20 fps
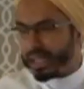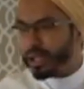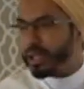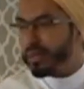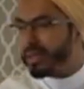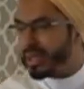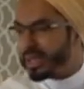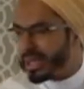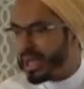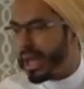rest of
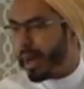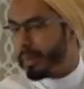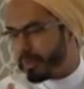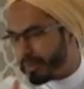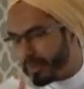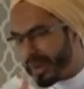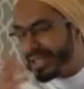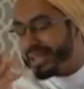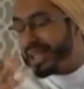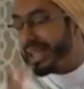the three are
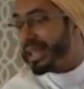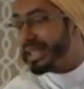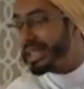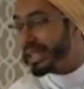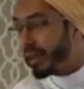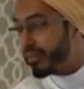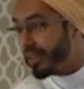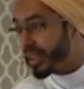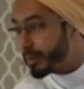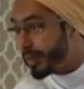basically
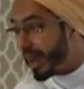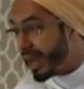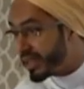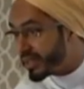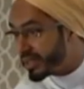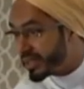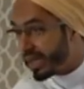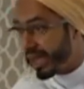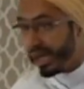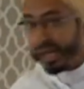self-explanatory.